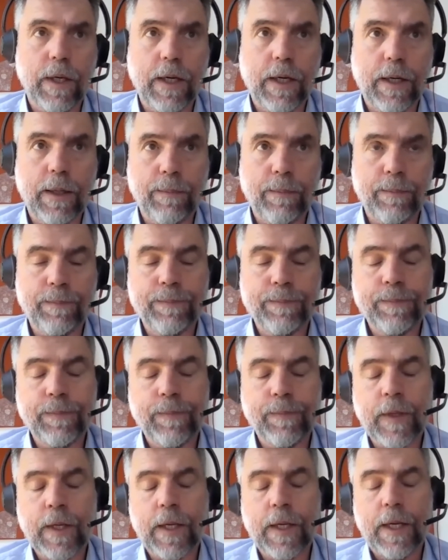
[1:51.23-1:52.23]

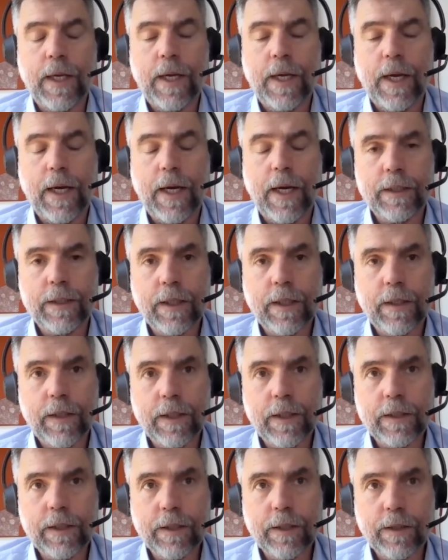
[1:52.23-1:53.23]
And so
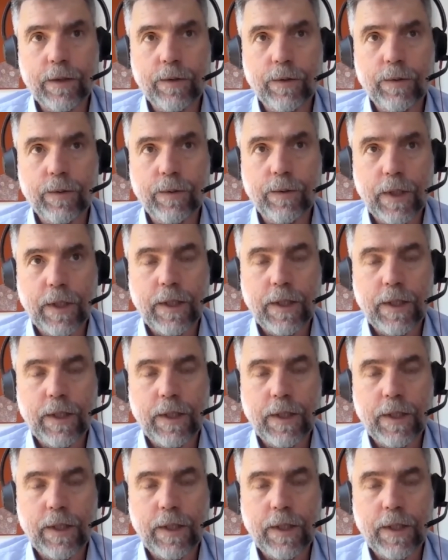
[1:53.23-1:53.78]
these are little